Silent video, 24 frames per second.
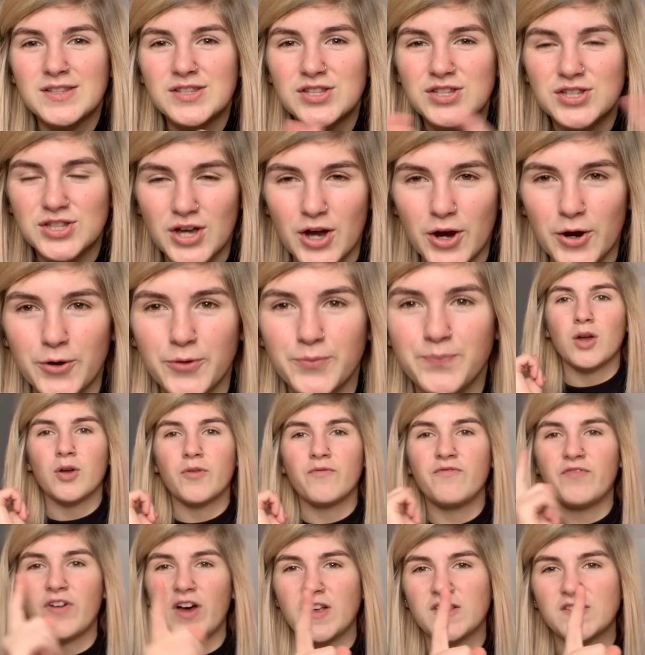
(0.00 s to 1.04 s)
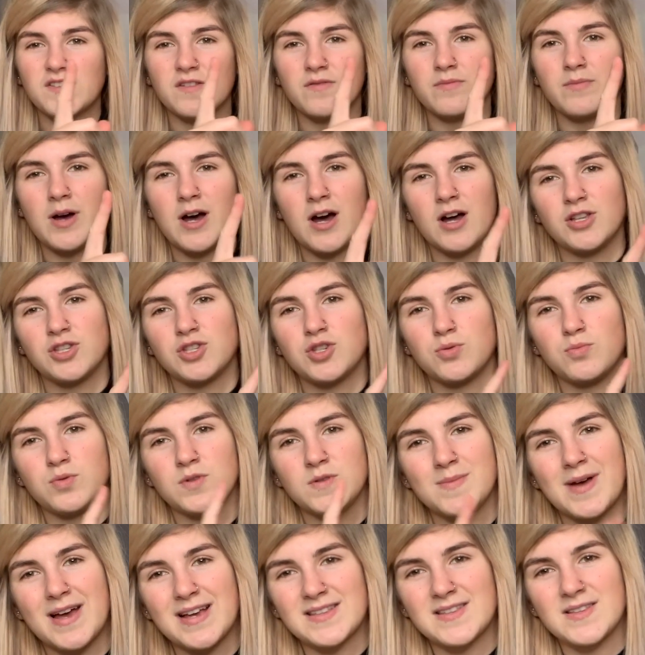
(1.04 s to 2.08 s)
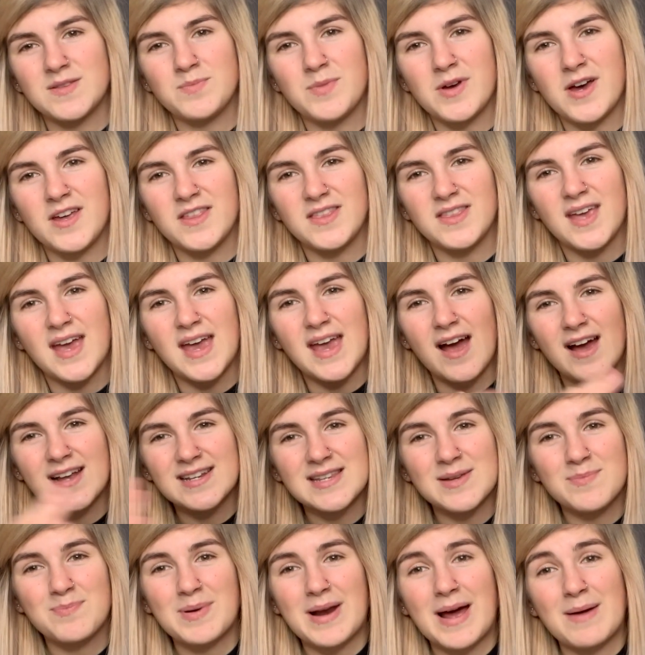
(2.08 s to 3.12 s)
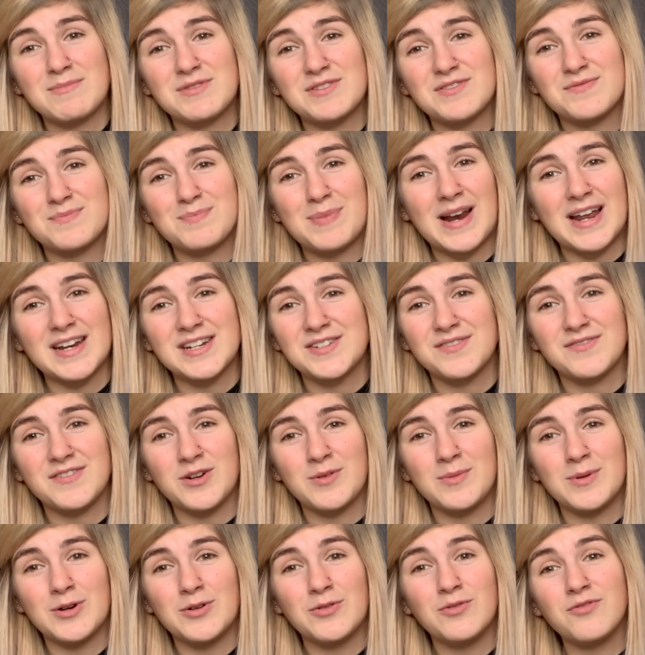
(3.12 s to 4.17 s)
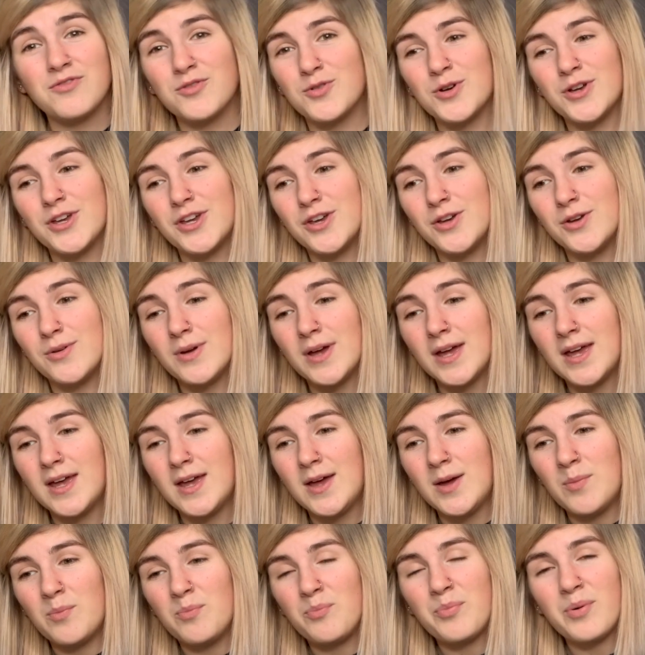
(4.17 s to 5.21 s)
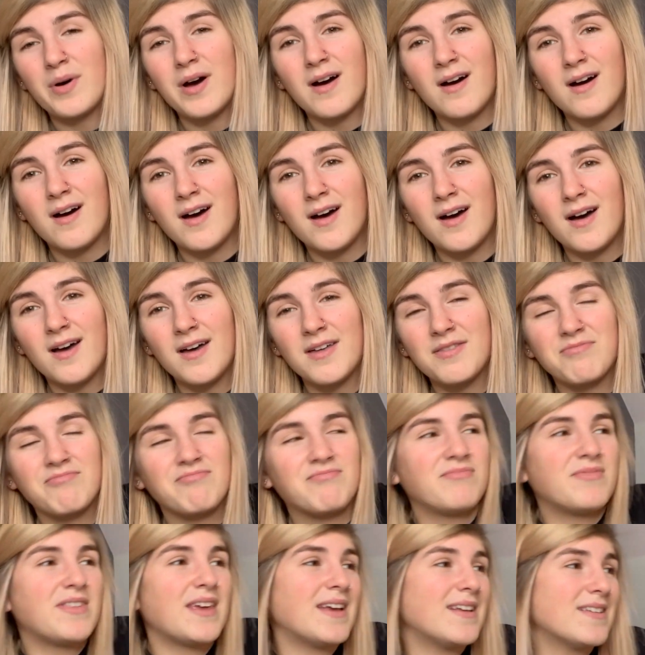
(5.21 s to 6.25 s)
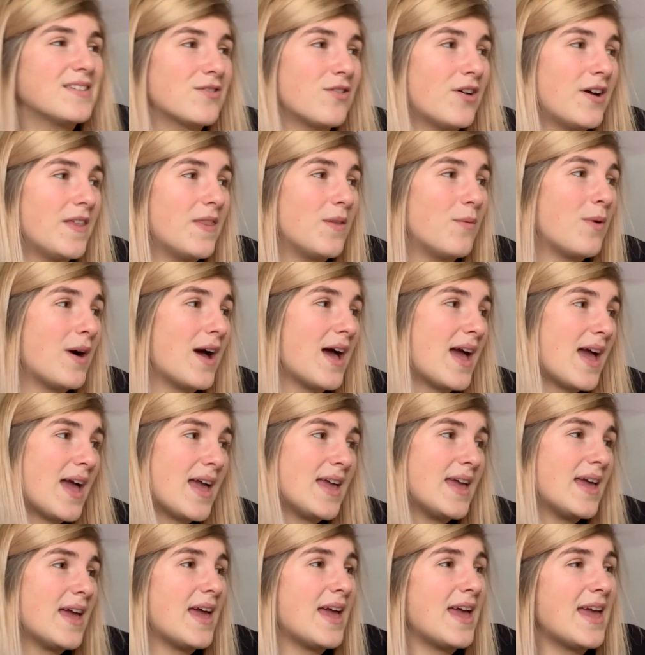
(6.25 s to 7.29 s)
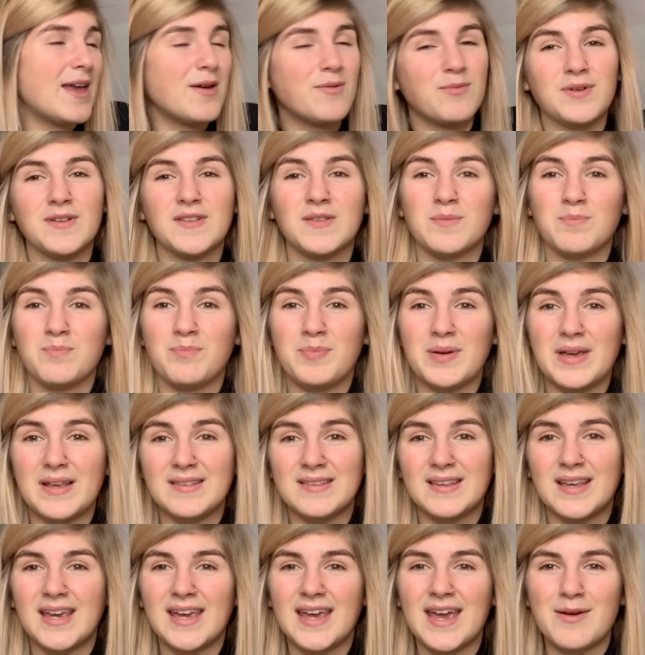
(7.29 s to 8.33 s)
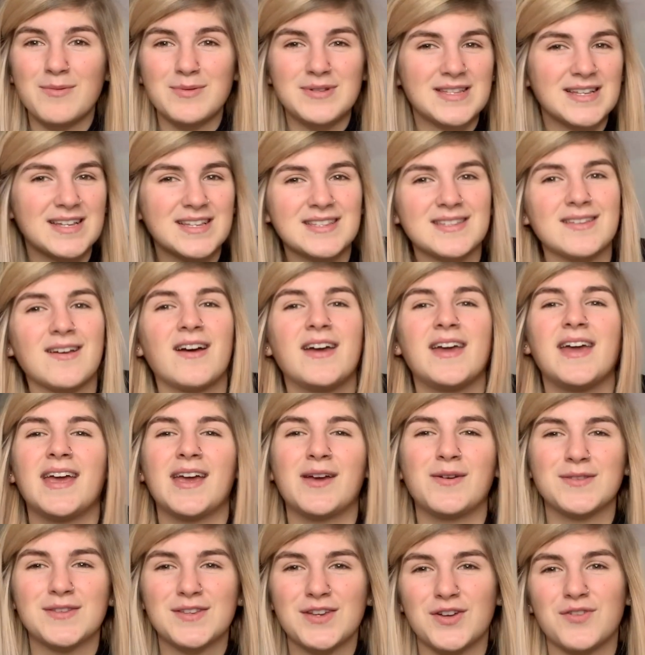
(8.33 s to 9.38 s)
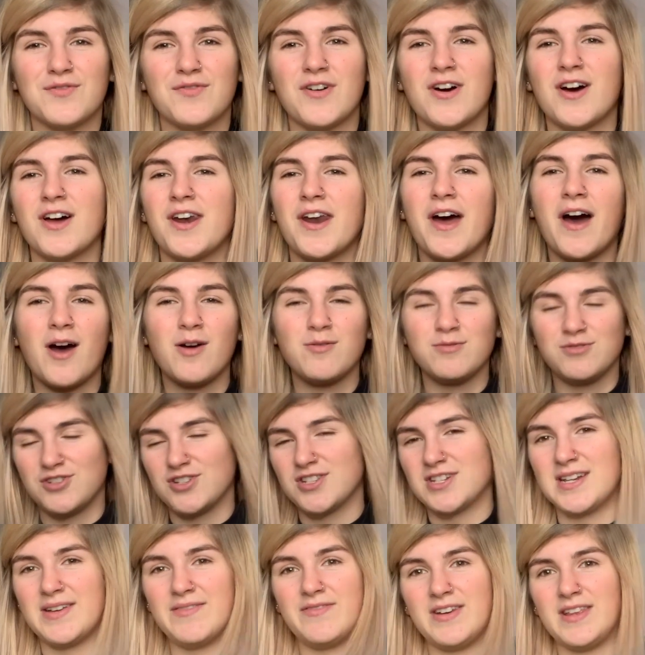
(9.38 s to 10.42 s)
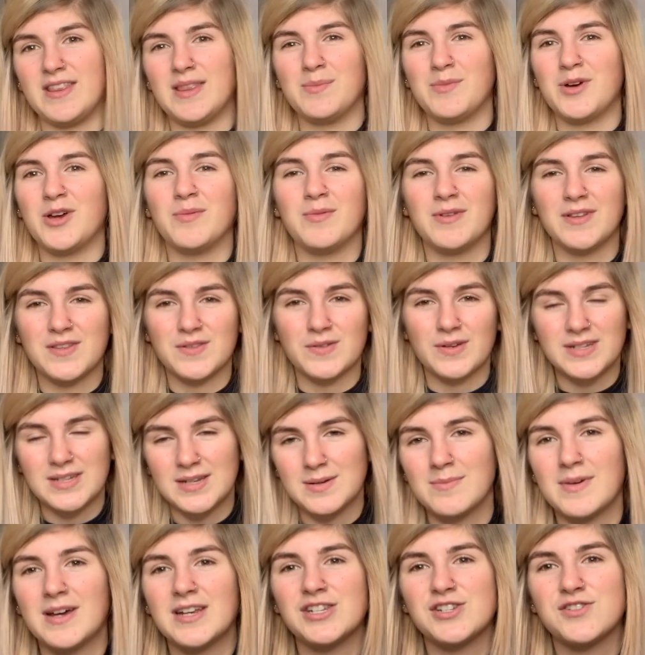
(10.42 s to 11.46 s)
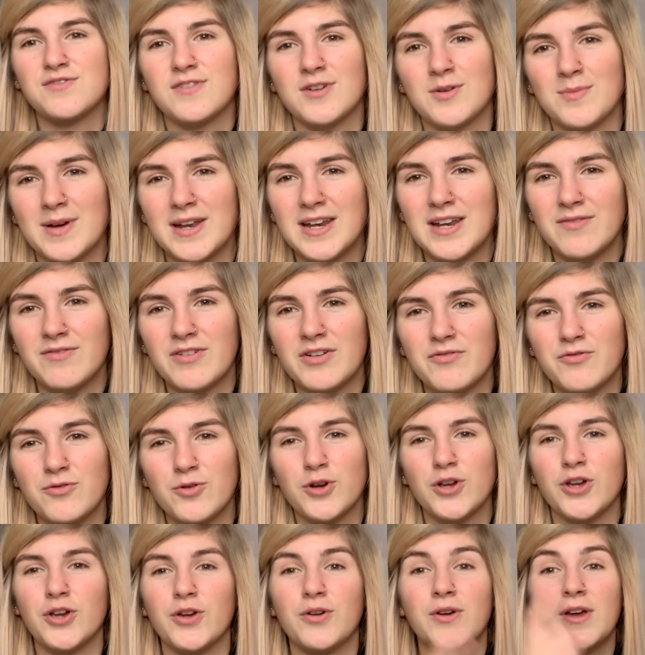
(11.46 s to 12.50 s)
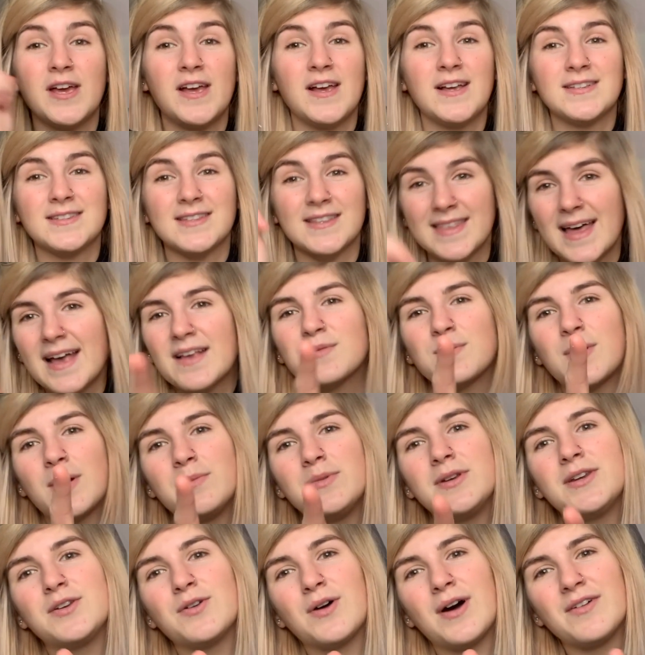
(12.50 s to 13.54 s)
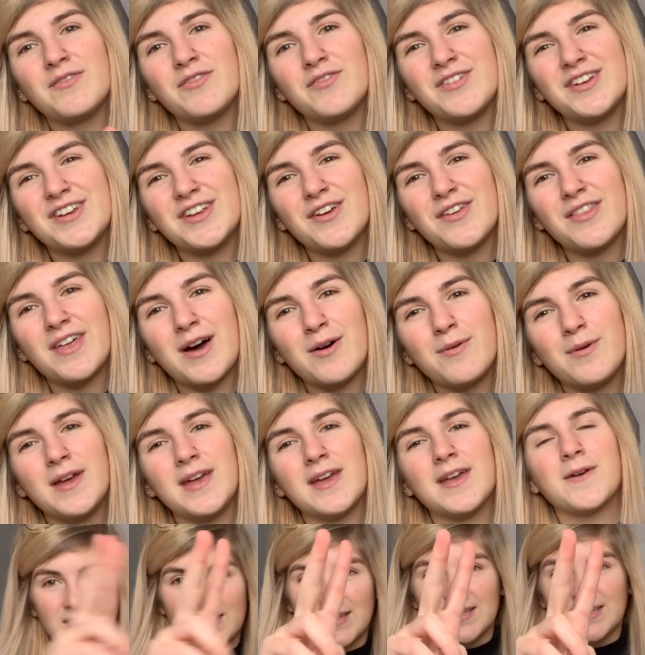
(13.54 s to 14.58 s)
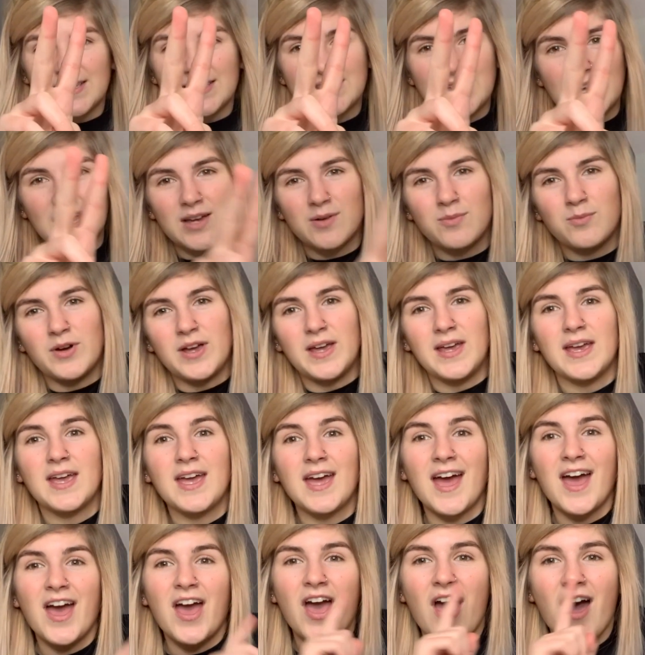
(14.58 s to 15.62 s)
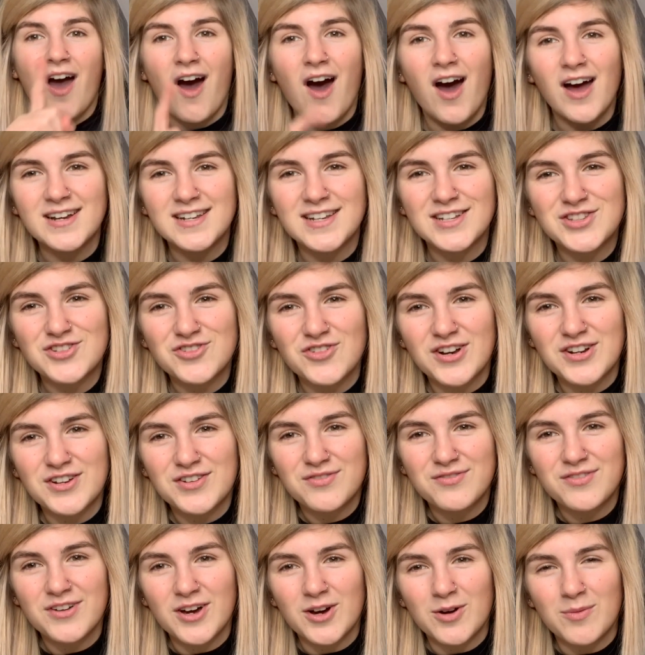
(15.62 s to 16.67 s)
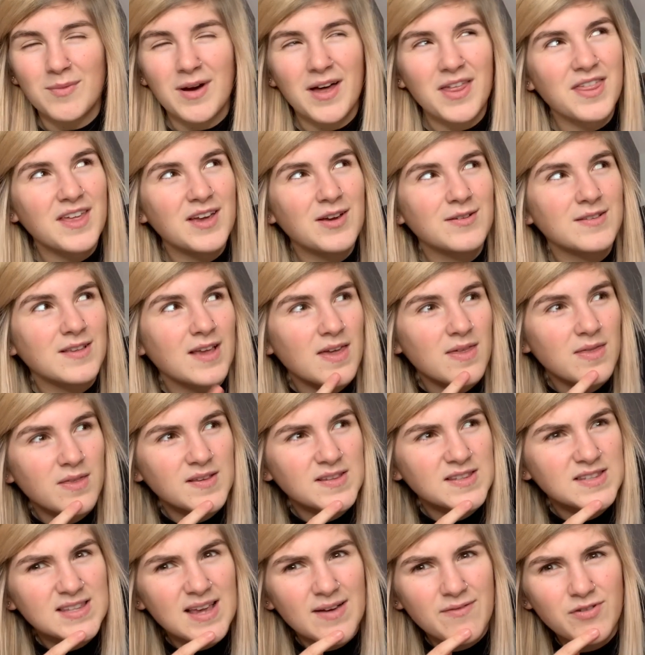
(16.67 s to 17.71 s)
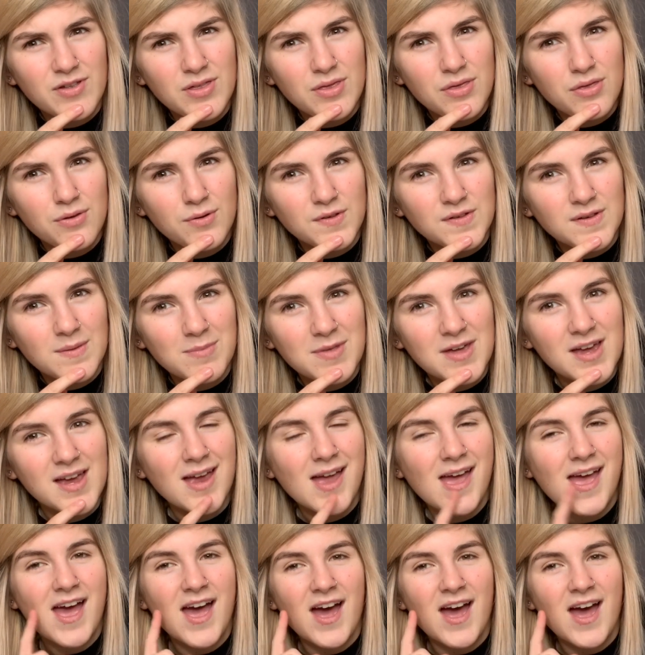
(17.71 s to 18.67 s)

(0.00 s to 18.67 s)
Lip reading: So, 1st of March was Max's birthday. I did plan to film it all for you, but things got in the way. It was busy, it was exciting, it was good fun. I was just living in the moment, so I didn't manage to film any of it for you. So that's why we did not have a video that week. 2nd week, I did try to film. I think it was like the 7th or something.